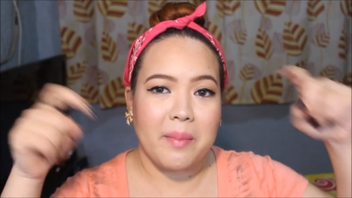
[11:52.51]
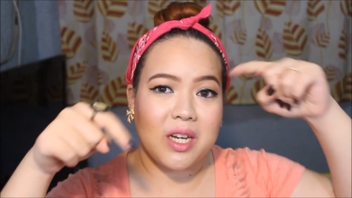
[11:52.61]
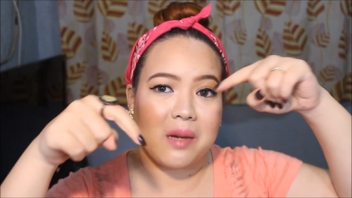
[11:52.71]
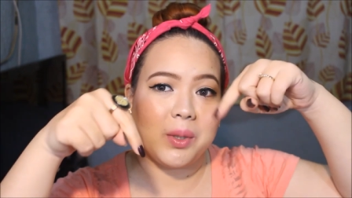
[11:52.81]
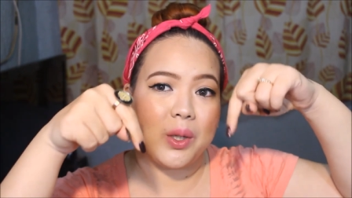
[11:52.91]

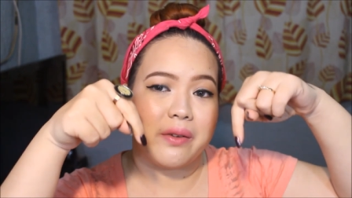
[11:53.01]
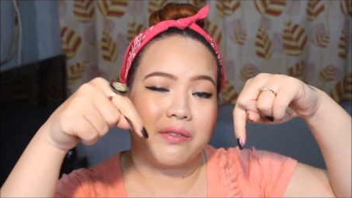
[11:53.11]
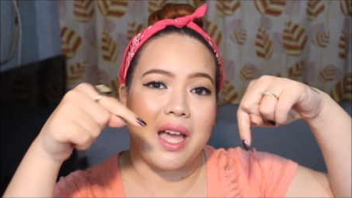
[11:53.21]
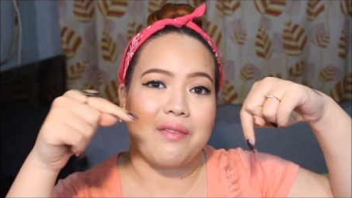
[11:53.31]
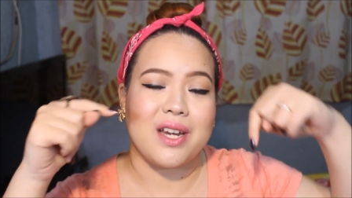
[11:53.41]
Comment down below
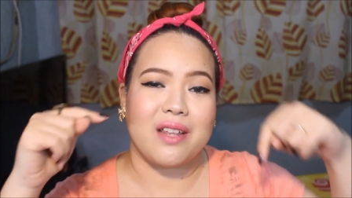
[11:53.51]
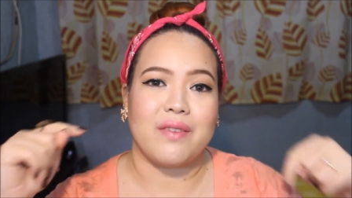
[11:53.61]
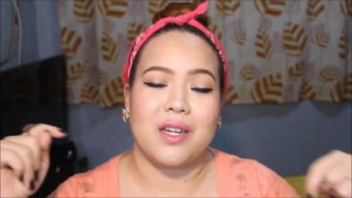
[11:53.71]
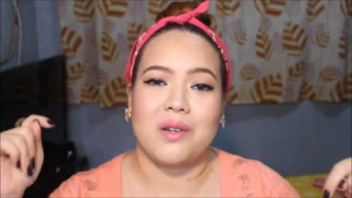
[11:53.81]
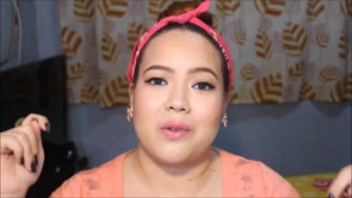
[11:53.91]
if you have any
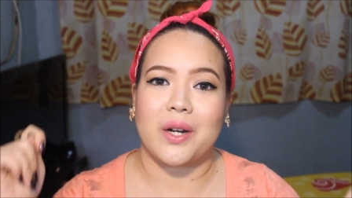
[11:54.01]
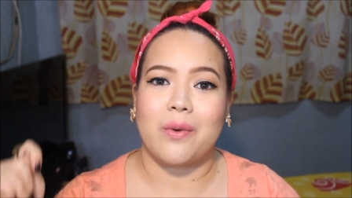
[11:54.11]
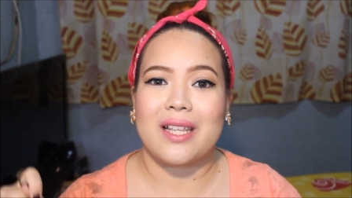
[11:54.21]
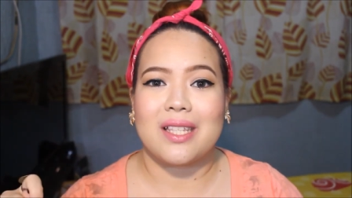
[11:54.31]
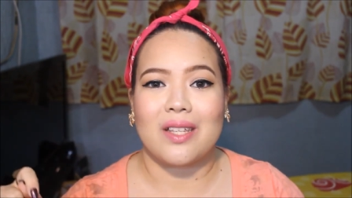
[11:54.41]
video
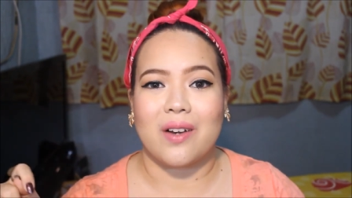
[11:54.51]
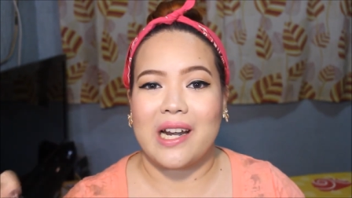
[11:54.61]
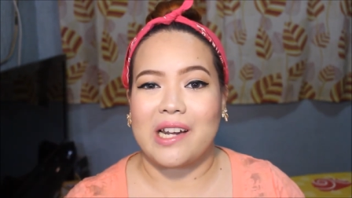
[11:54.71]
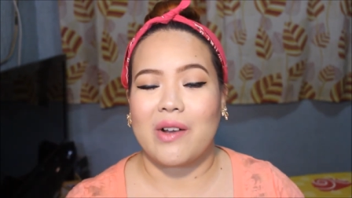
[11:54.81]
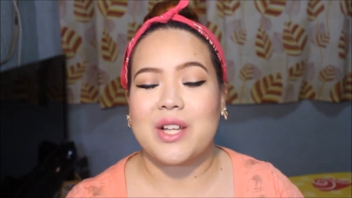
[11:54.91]
requests or
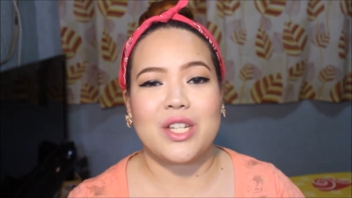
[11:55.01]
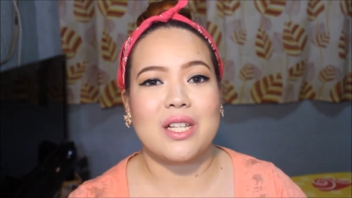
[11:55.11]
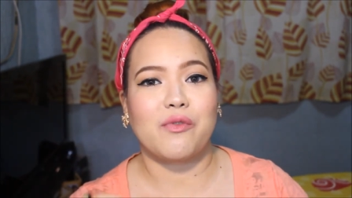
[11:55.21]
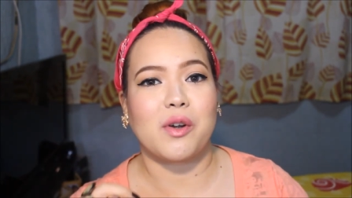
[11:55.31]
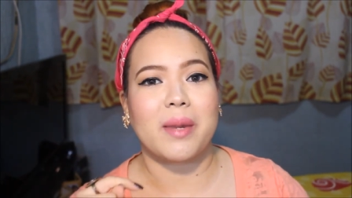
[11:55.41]
any
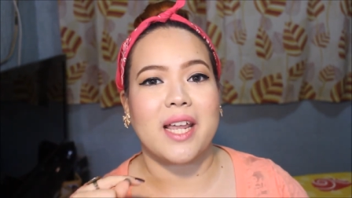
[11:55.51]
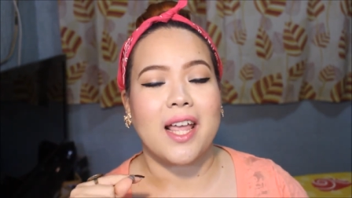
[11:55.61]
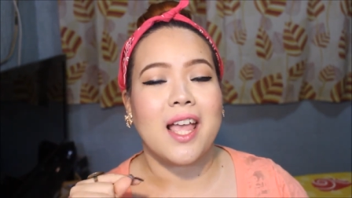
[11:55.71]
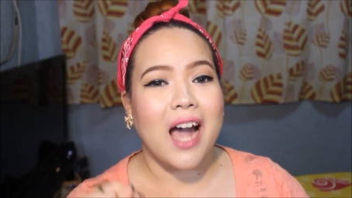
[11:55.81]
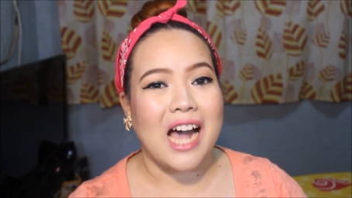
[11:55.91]
questions for
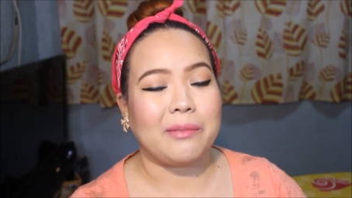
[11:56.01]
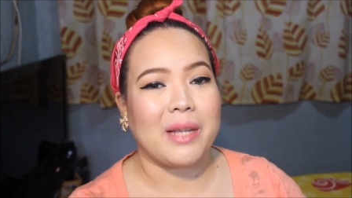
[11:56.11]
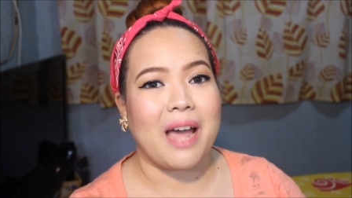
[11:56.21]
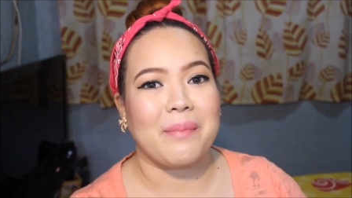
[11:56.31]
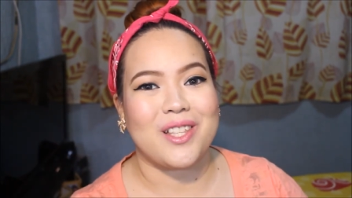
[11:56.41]
me. I'll
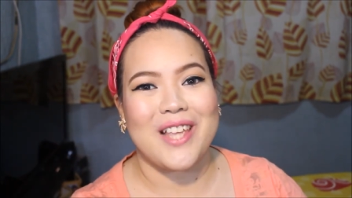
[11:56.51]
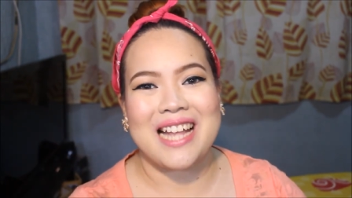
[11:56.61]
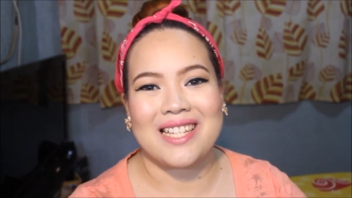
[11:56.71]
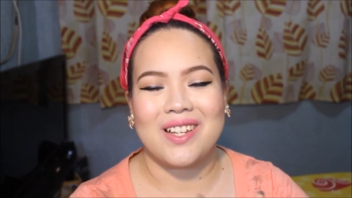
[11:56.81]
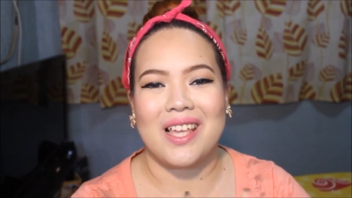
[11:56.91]
be happy to
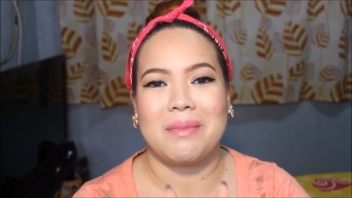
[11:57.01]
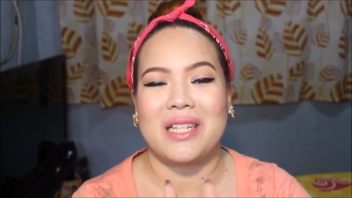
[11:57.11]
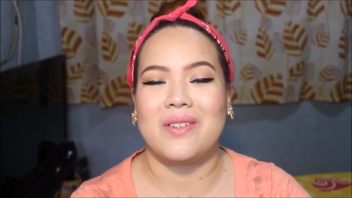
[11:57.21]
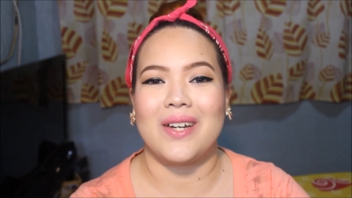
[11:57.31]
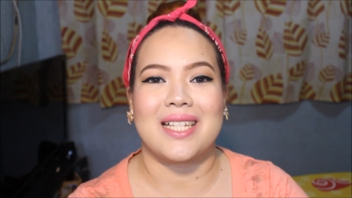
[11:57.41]
answer them
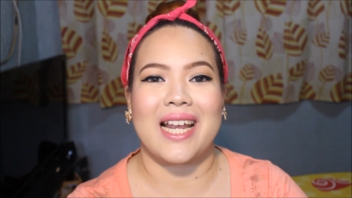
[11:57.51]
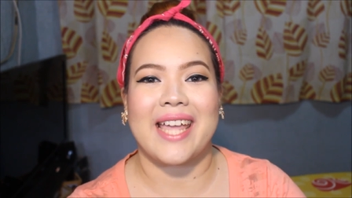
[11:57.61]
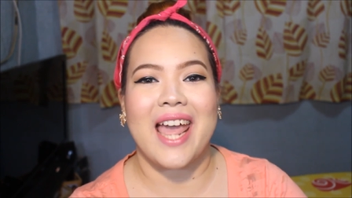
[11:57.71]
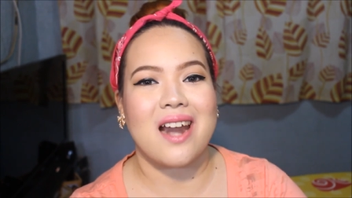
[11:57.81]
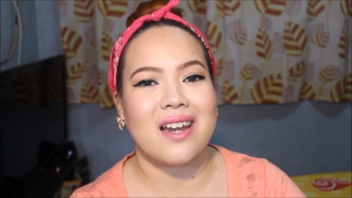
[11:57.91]
as soon as
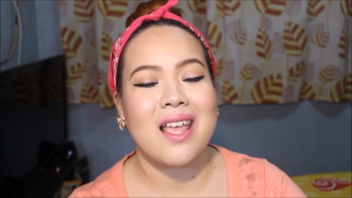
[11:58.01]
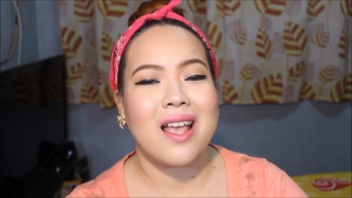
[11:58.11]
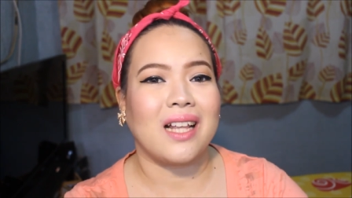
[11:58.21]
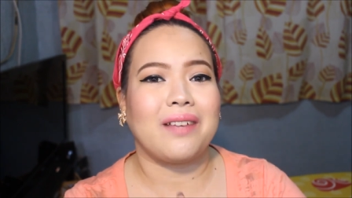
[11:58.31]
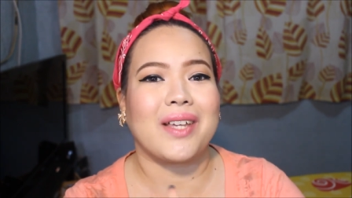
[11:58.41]
I can.
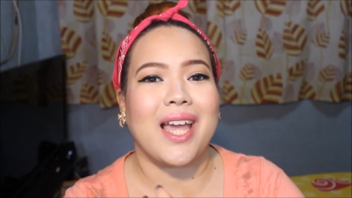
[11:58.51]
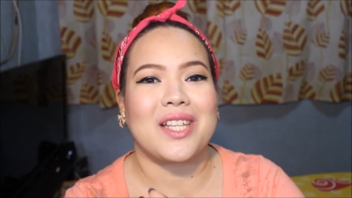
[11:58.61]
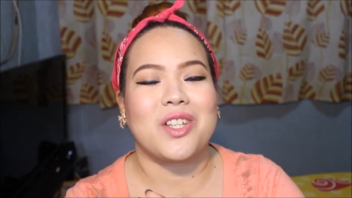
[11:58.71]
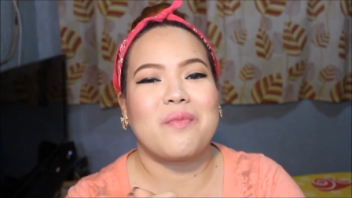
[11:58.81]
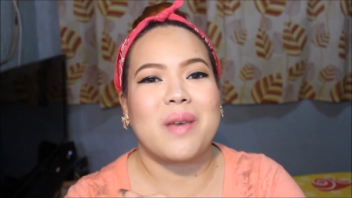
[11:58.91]
I love you
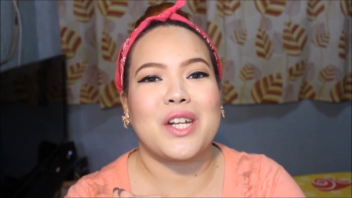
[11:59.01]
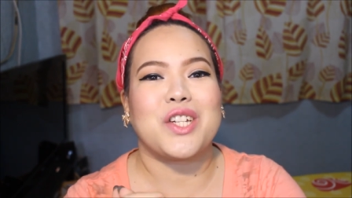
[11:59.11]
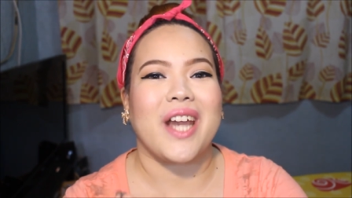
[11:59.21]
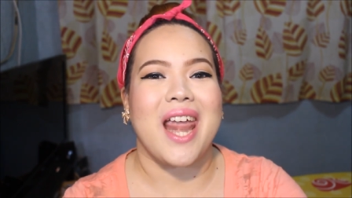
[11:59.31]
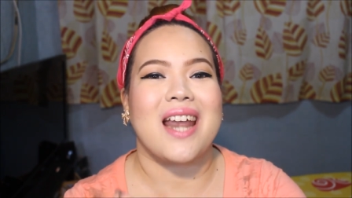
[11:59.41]
guys so
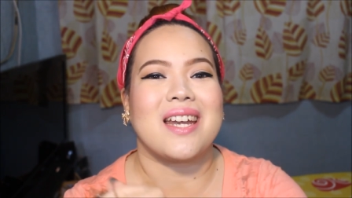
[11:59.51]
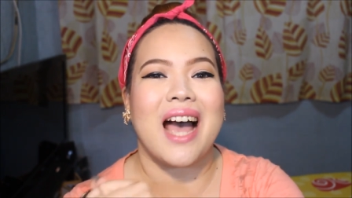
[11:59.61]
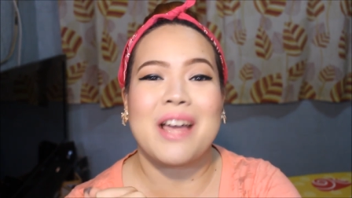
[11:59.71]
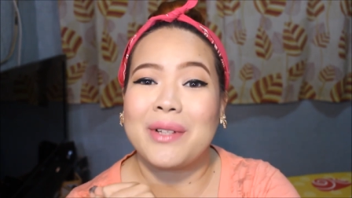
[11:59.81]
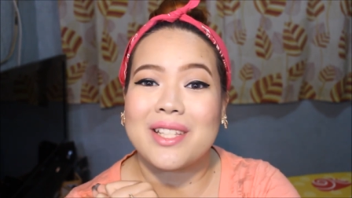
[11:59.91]
much, and
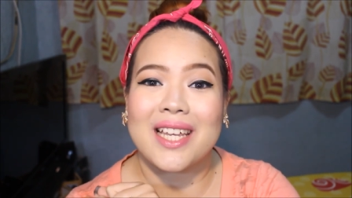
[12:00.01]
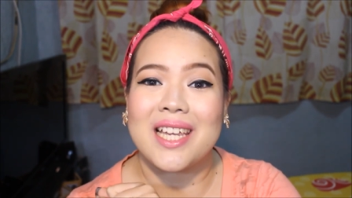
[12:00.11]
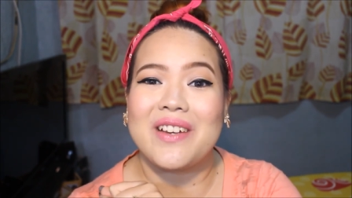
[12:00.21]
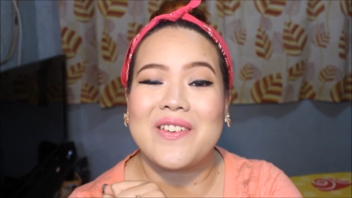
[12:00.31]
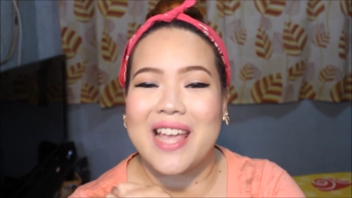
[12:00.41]
I will
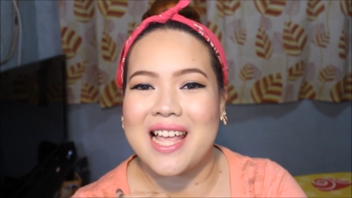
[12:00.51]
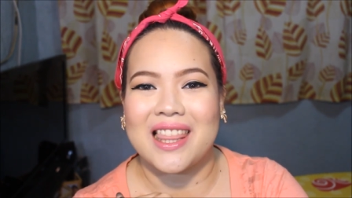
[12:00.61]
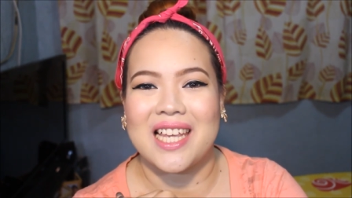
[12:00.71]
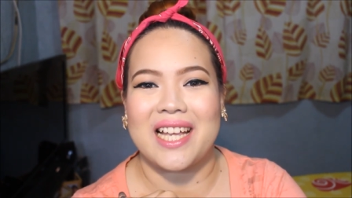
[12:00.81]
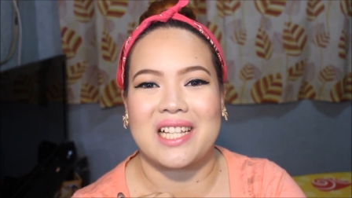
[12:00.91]
see you
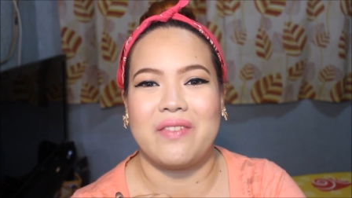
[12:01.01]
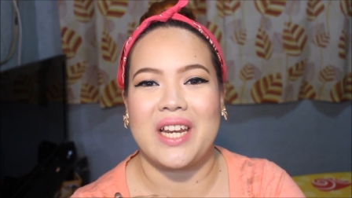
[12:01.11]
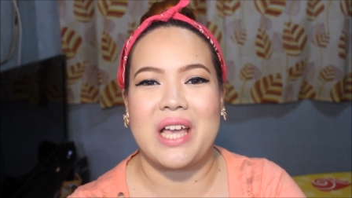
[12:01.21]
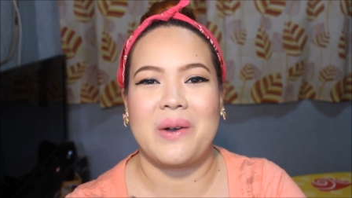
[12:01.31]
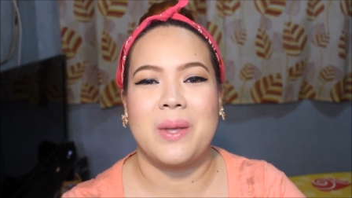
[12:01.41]
in the next
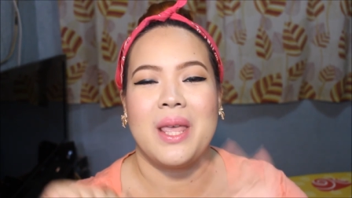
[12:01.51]
video.